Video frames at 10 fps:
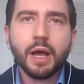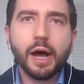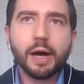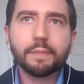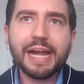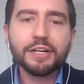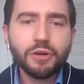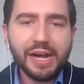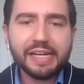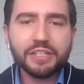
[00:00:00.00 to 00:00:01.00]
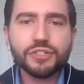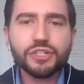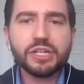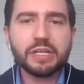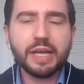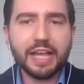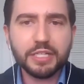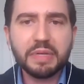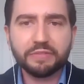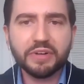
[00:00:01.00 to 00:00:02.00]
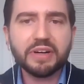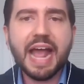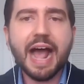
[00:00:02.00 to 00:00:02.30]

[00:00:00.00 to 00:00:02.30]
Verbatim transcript: um, i know ing has been very